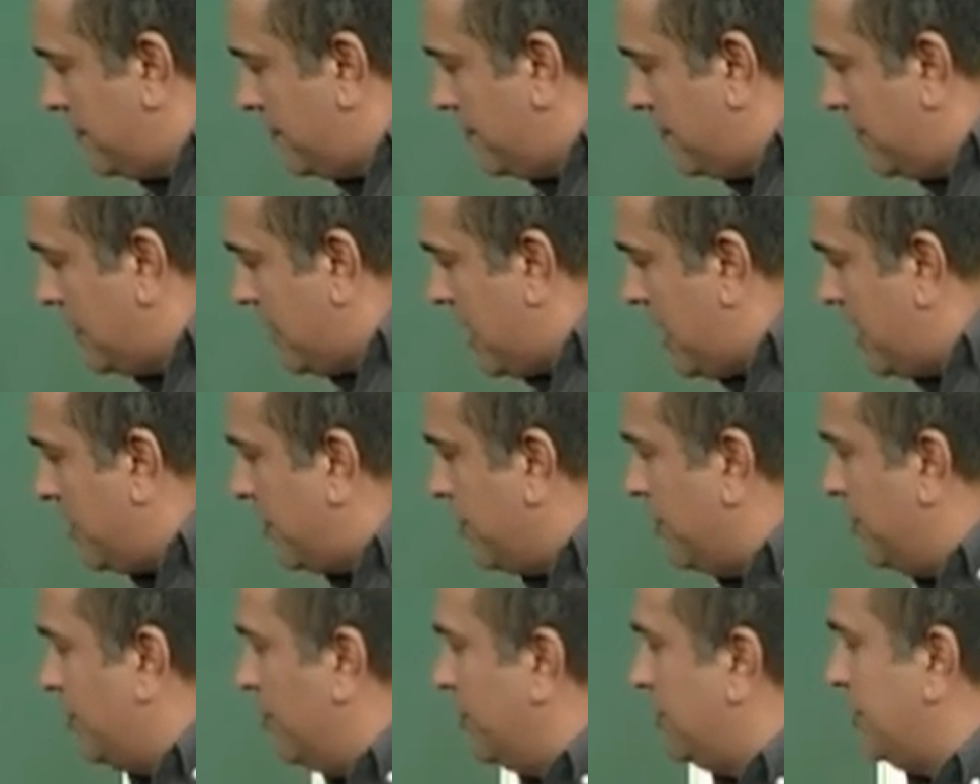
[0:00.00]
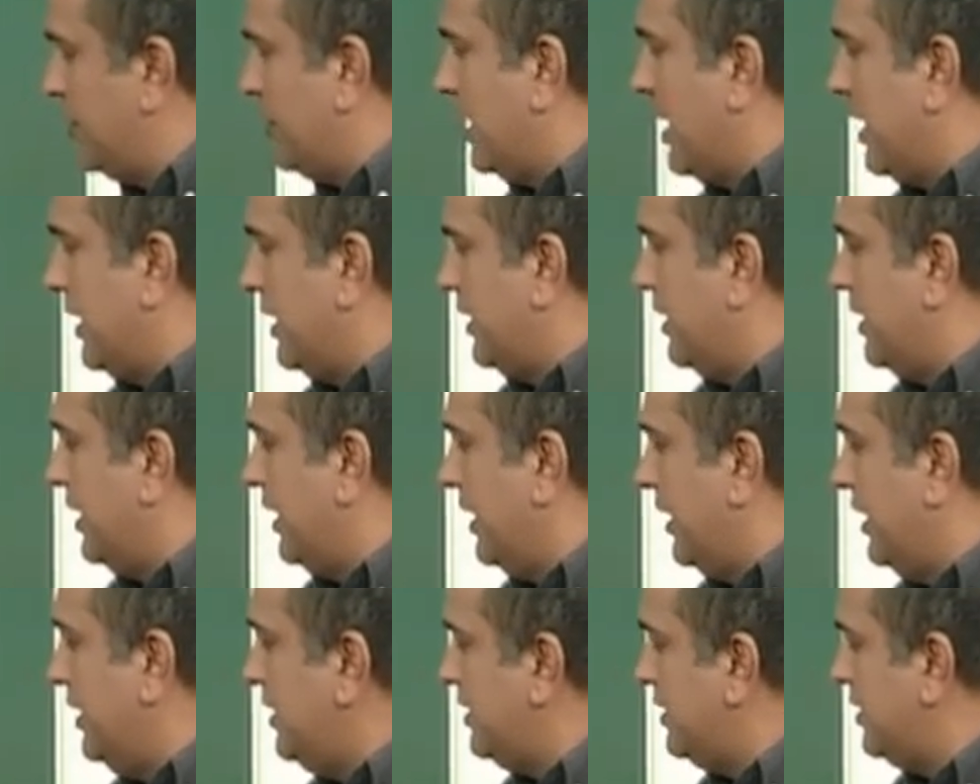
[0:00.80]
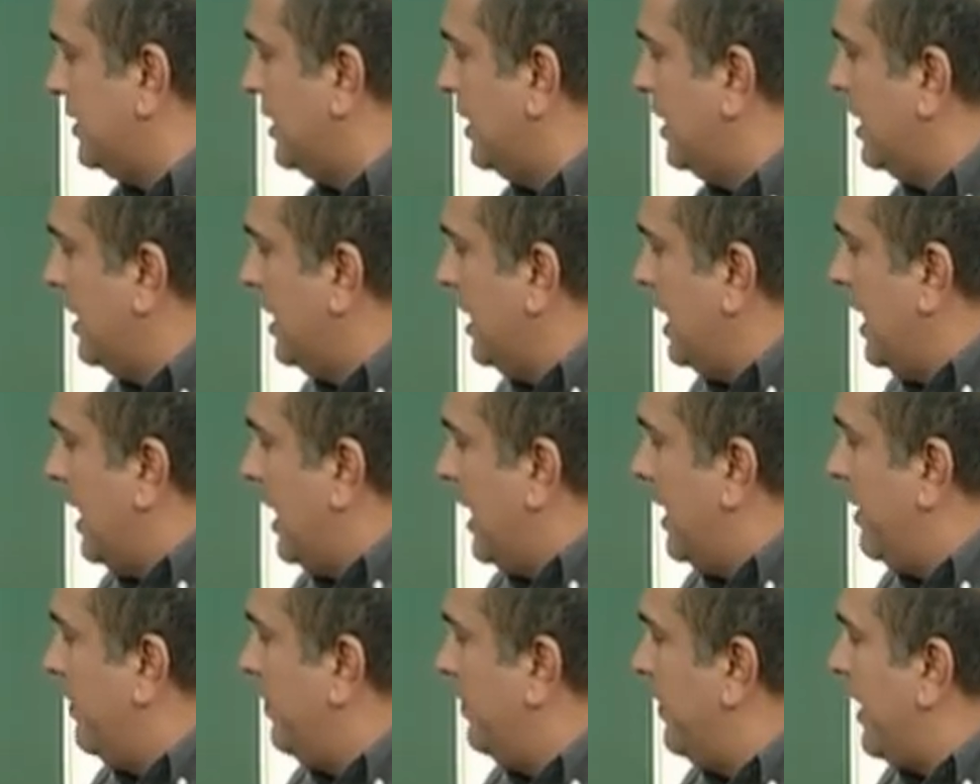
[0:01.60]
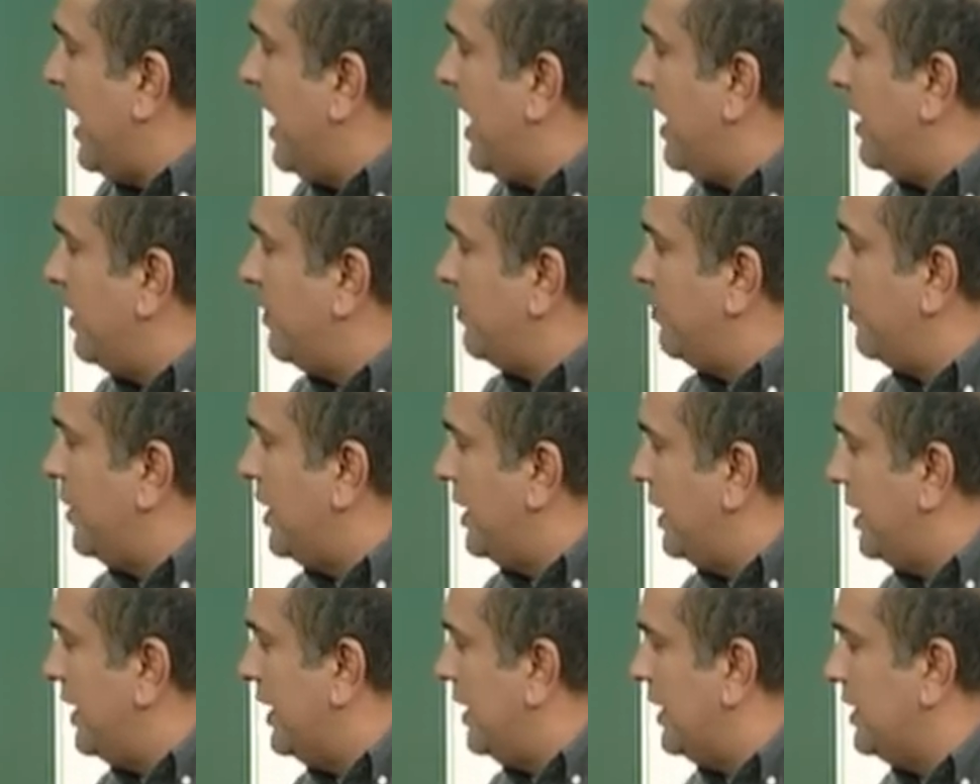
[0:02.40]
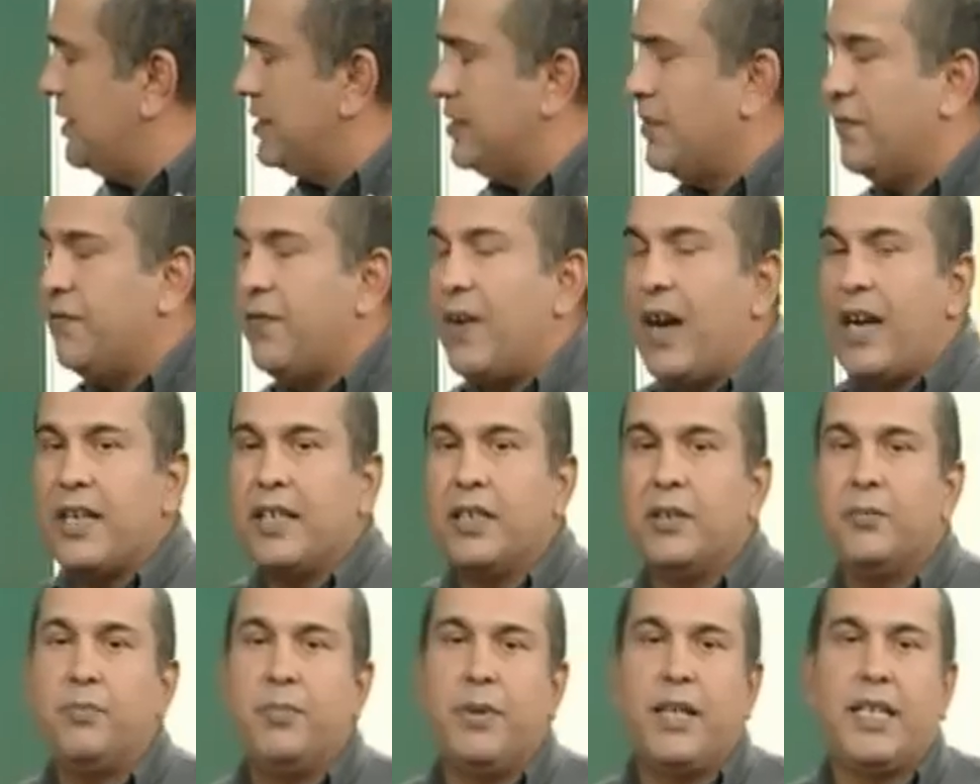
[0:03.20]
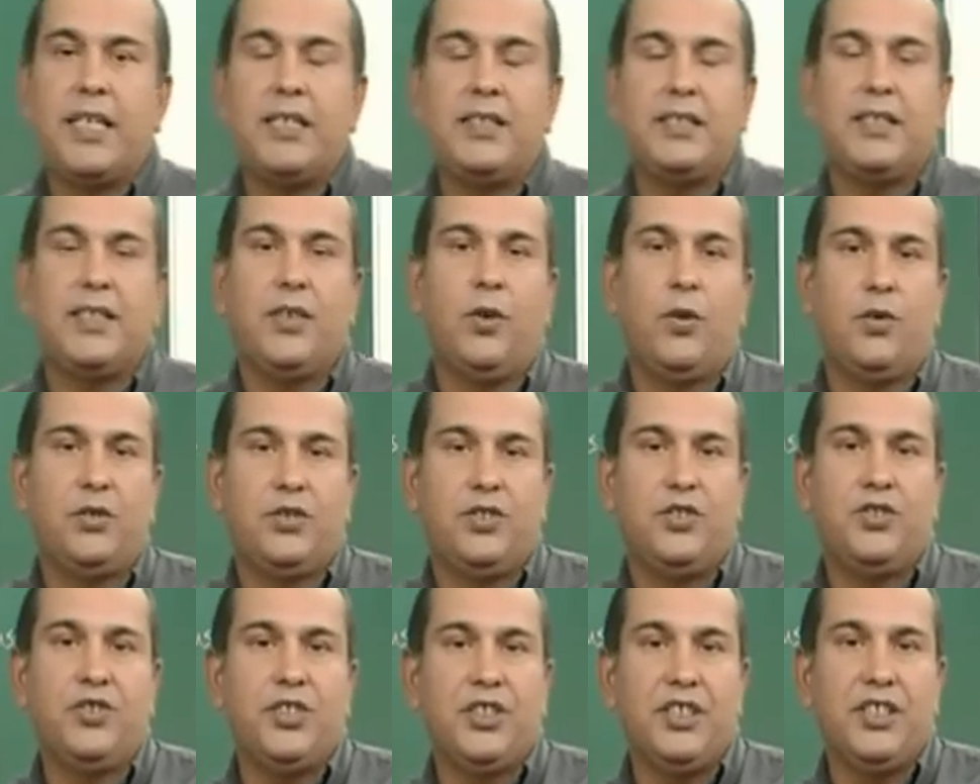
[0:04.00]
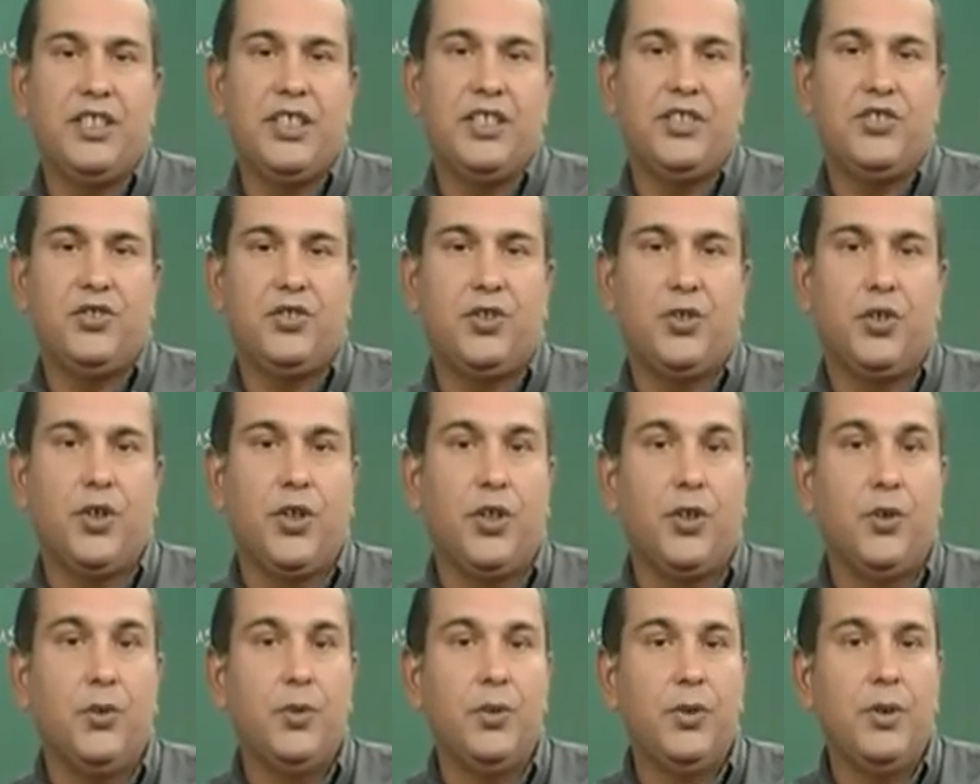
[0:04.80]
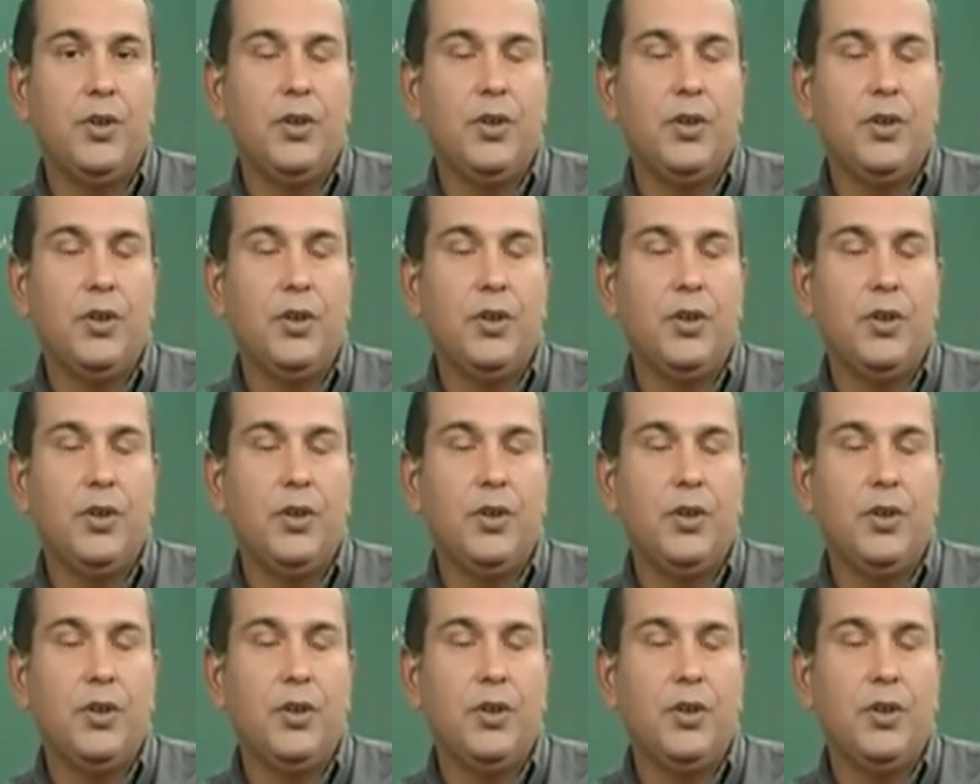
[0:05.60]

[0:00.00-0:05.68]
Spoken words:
kind of looks like this, and that really is the final place the oxygen needs to go.